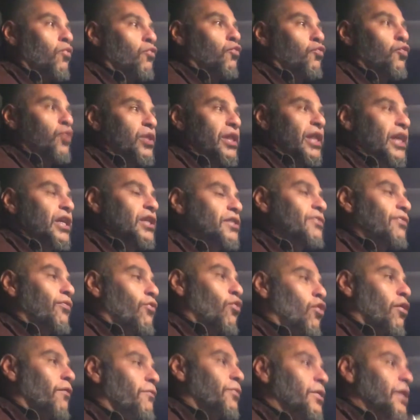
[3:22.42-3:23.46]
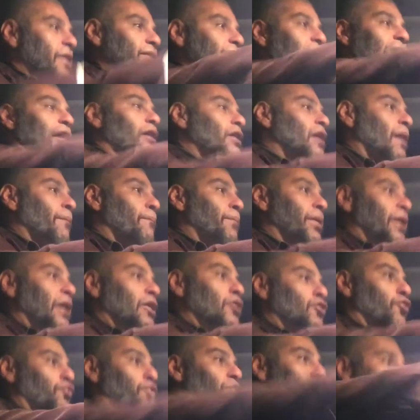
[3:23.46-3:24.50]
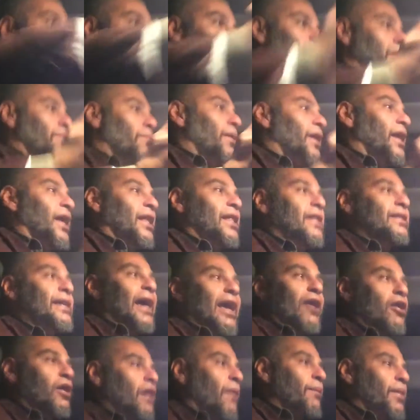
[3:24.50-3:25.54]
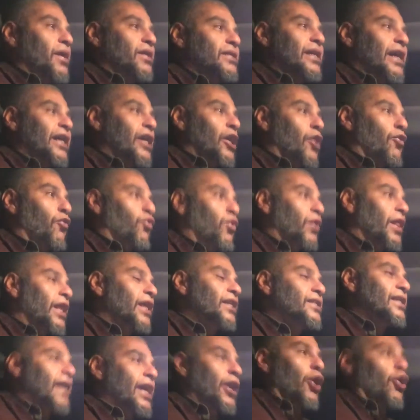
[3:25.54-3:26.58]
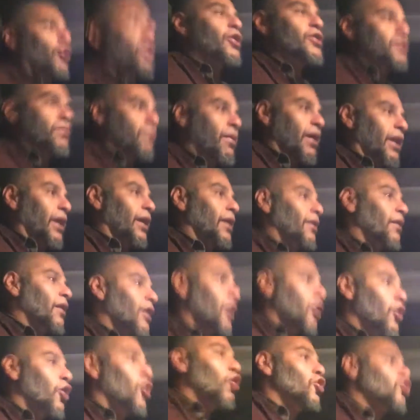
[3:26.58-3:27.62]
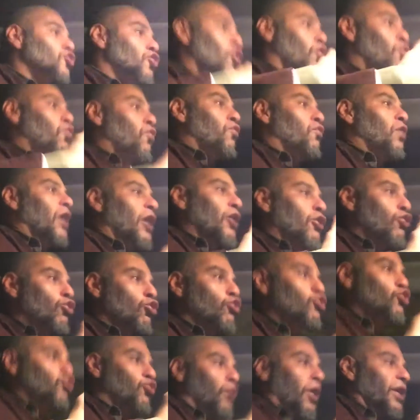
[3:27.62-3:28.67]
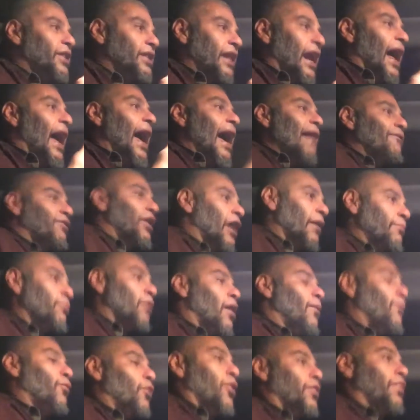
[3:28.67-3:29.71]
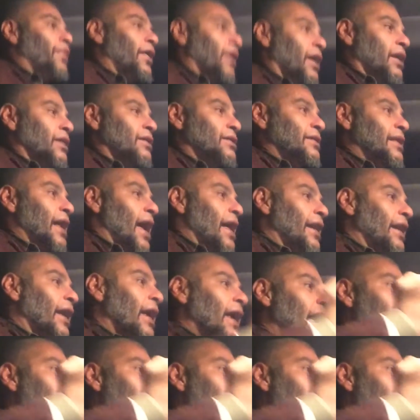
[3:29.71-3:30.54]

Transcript: release form for the title company to release the money, and the title company is not going to release that earnest money. So, a cool trick that I have came up with is that